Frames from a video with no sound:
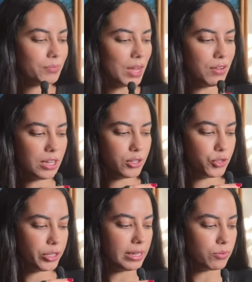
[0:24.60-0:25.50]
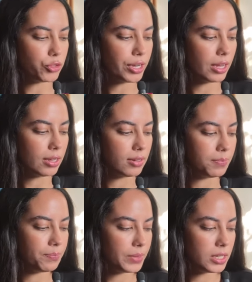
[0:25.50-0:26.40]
I feel like usually I'm drinking a